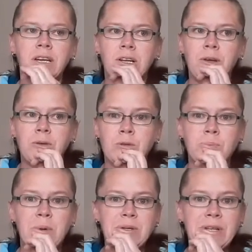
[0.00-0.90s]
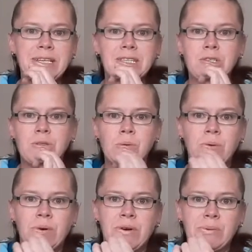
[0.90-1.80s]
local Spotlight
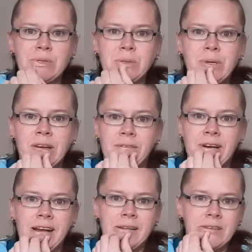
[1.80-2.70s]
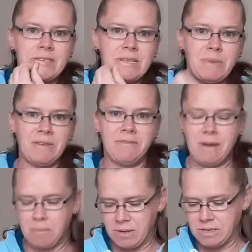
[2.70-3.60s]
store, and I was looking around at some of the
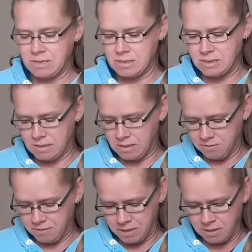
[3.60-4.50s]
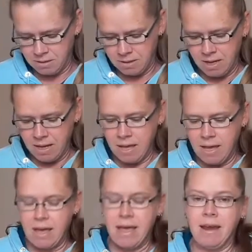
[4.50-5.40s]
fabrics and stuff,
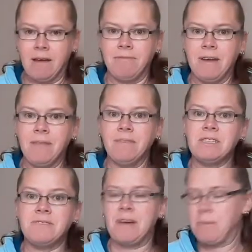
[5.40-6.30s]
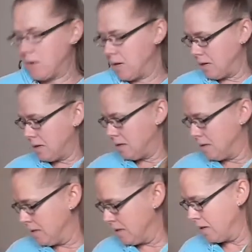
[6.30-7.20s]
and I found this fabric,
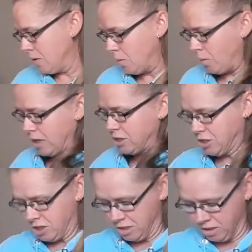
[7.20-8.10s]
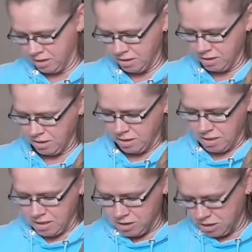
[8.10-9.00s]
which
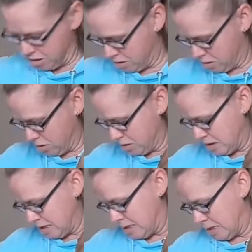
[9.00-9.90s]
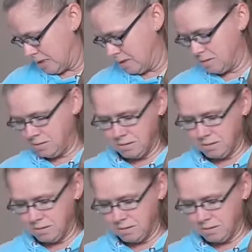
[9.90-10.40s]
as soon as I seen it,